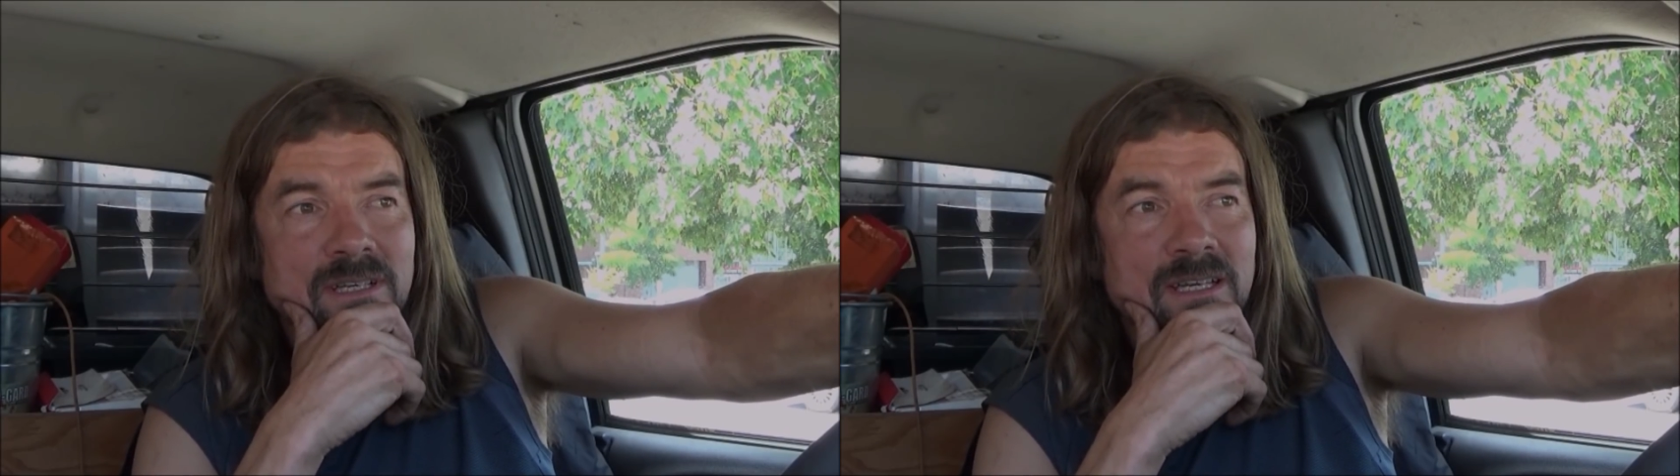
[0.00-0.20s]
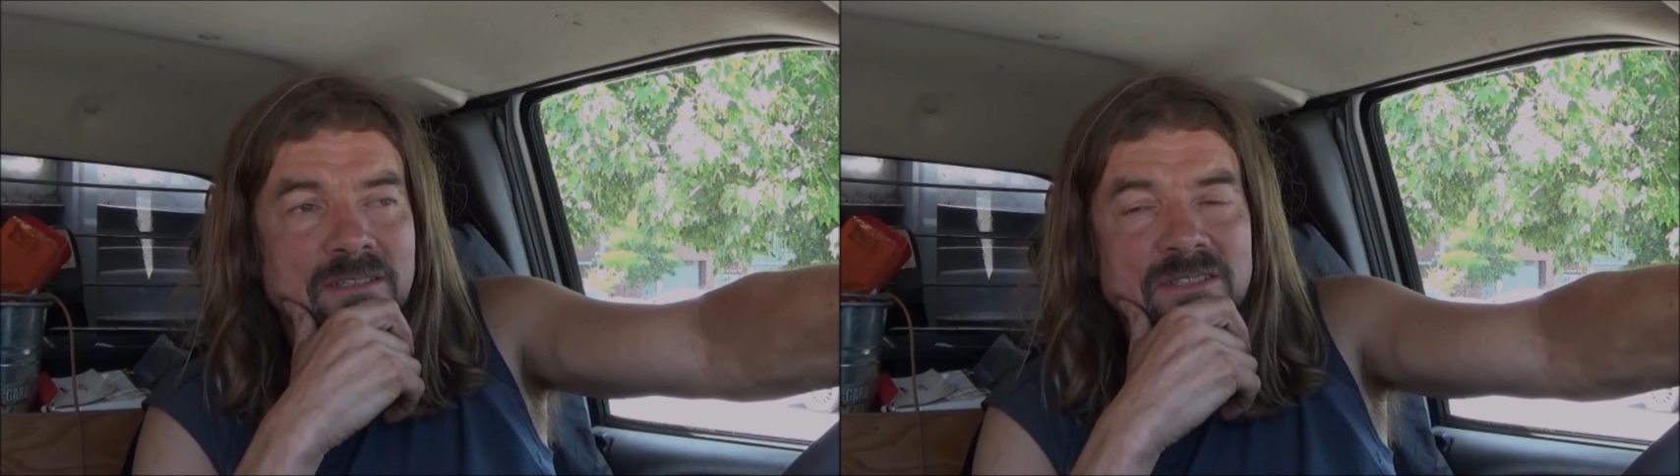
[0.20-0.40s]

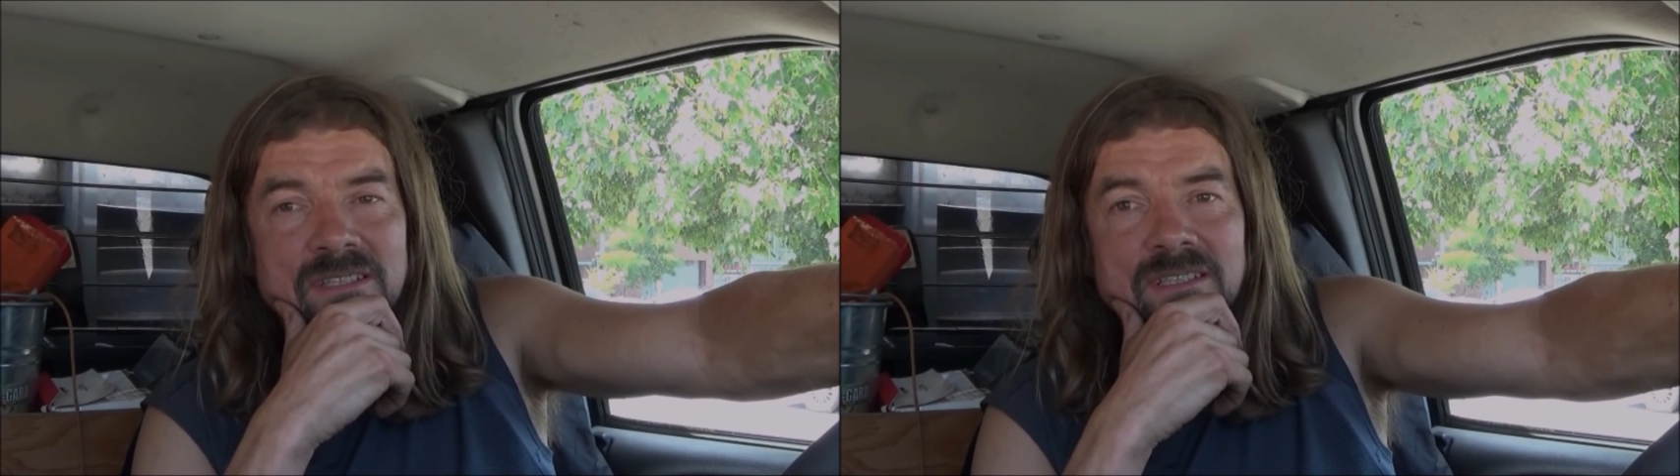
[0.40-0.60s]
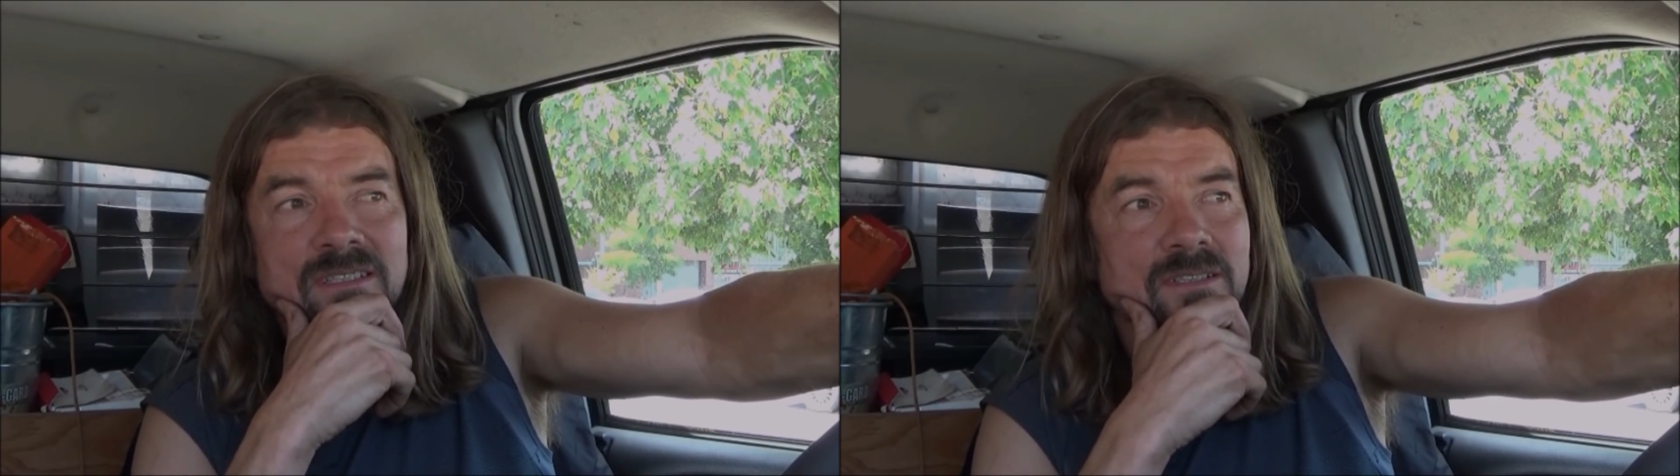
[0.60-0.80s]
a
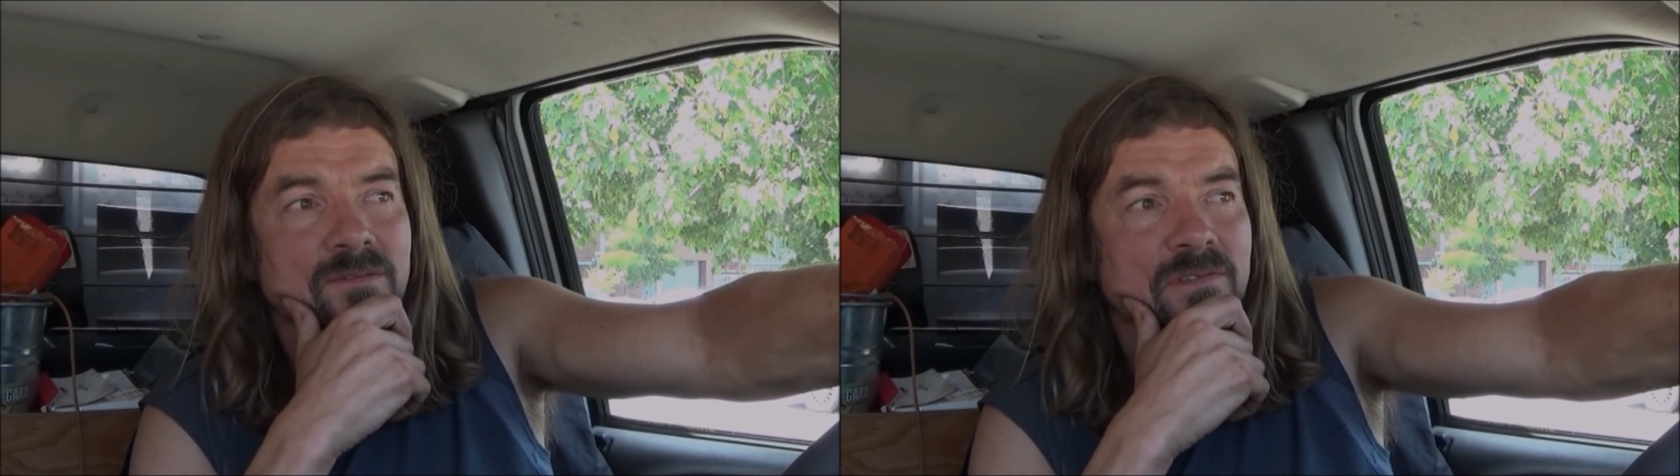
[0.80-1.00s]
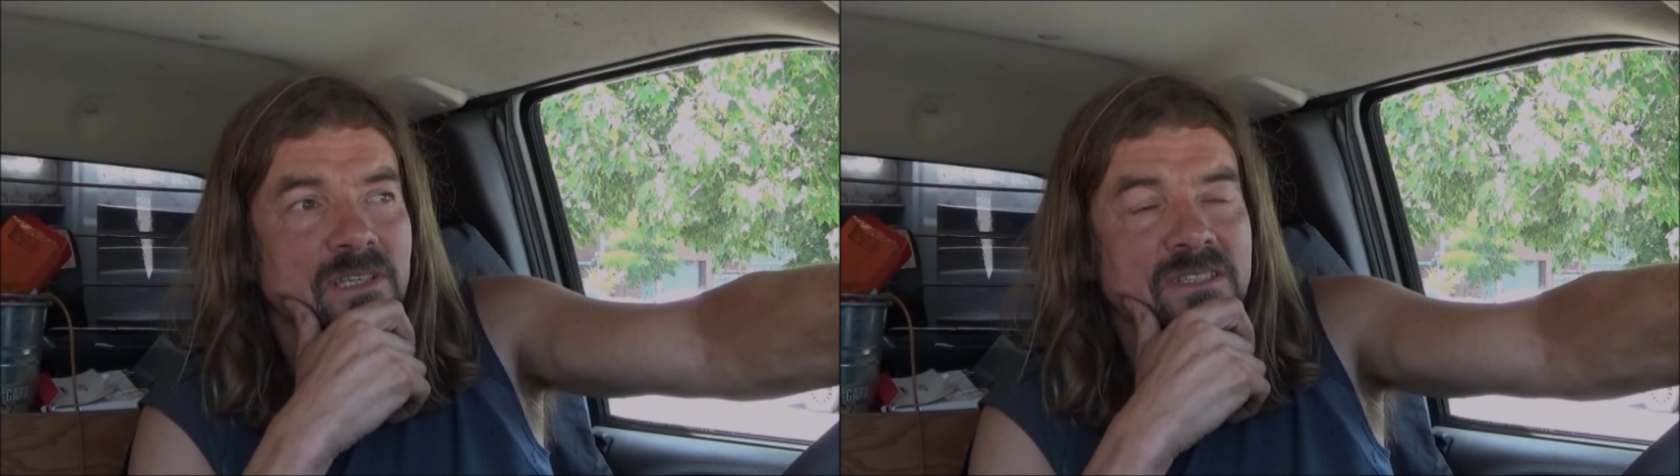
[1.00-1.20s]
cedar,
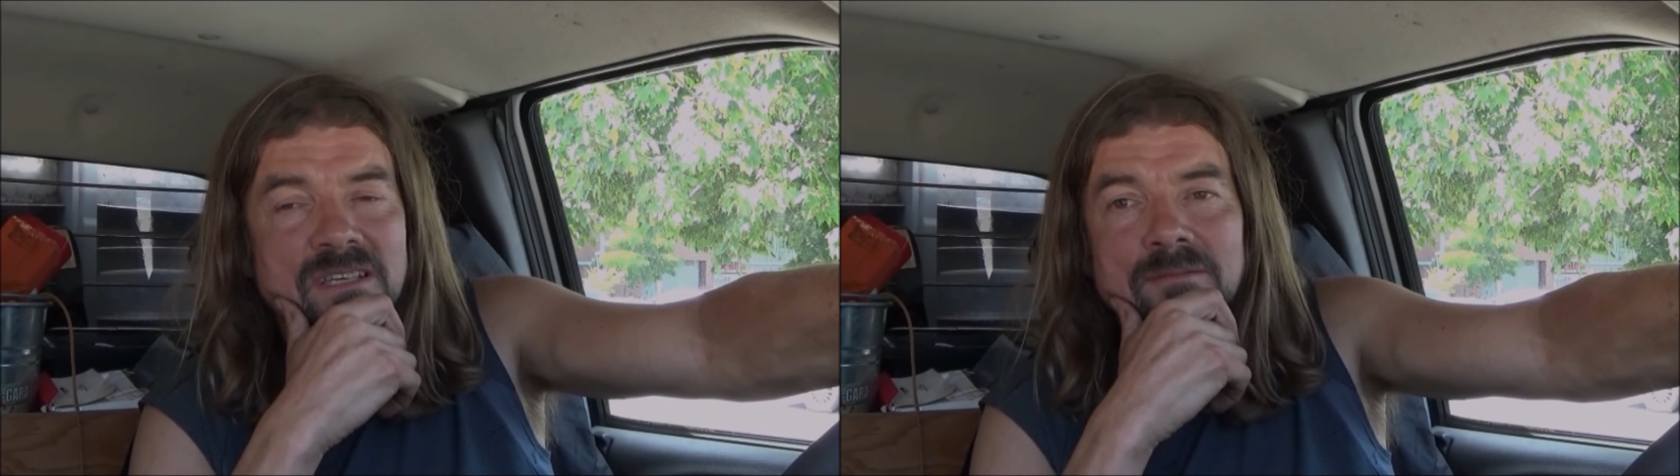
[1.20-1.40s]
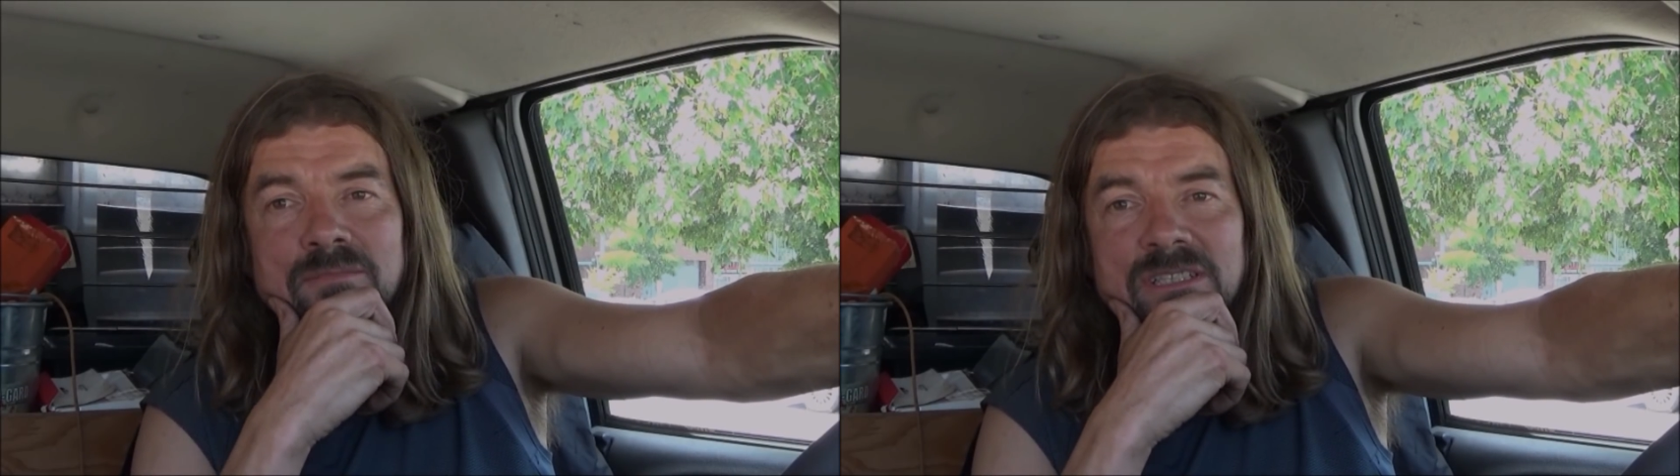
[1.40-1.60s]
for
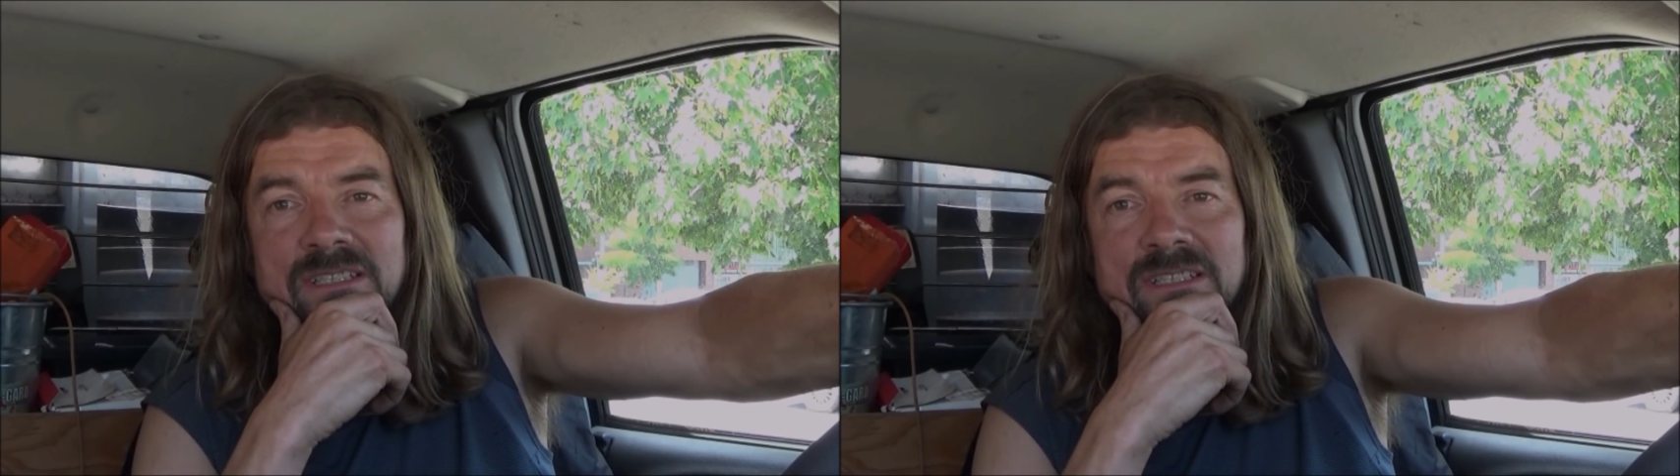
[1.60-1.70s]
example,